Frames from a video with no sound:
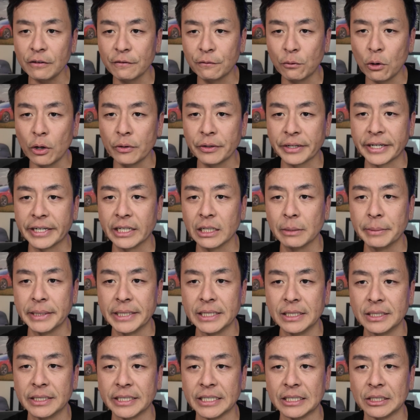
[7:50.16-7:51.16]
400
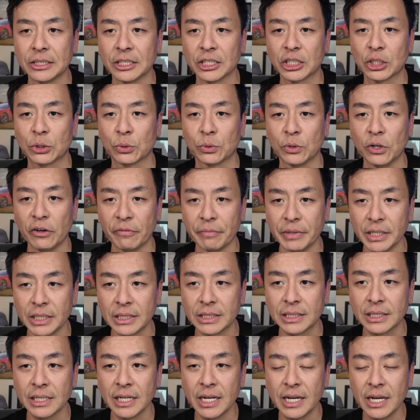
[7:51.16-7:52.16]
kilometers in just 12
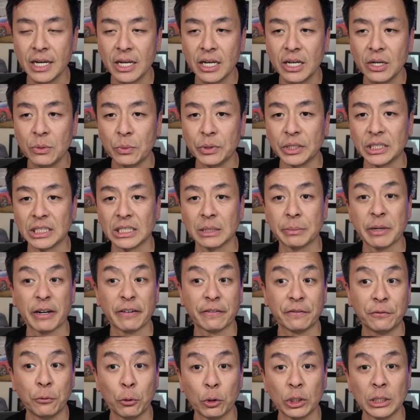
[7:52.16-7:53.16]
minutes, which is
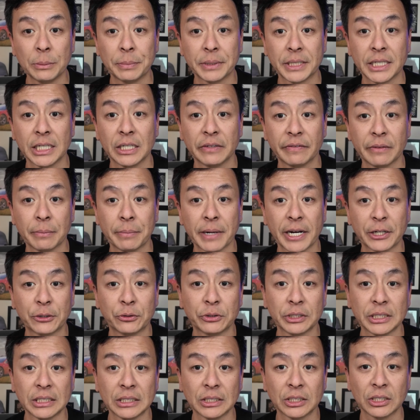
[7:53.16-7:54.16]
about 40% of the
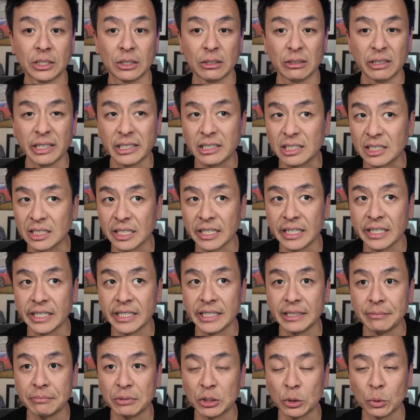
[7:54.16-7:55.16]
battery. So let's
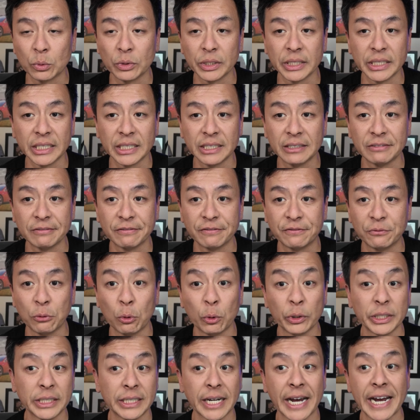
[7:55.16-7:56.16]
say between
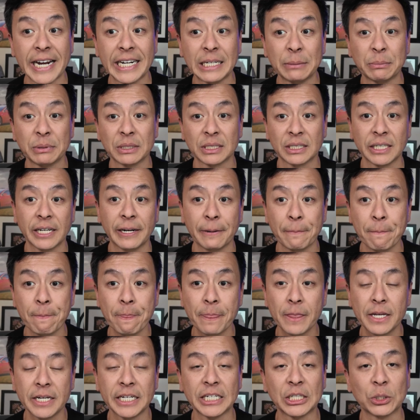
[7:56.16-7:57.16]
40 to 80%
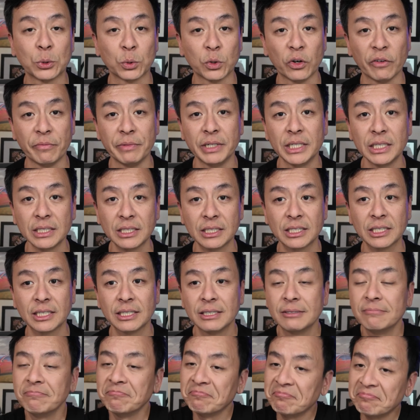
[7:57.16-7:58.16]
in 12
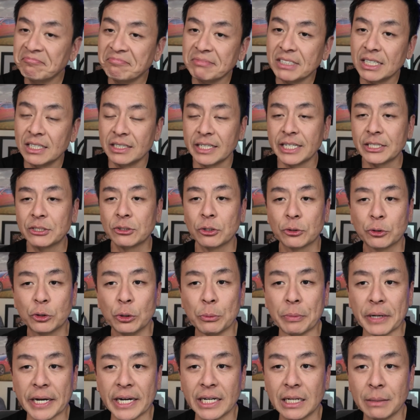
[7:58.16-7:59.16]
minutes that's not
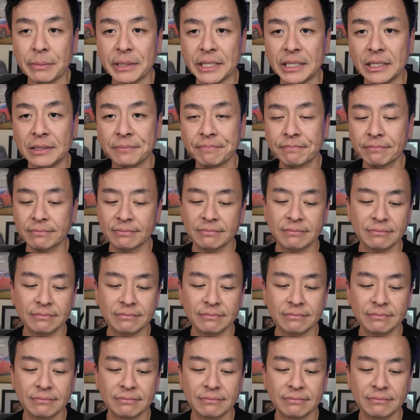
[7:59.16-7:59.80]
too bad. I mean,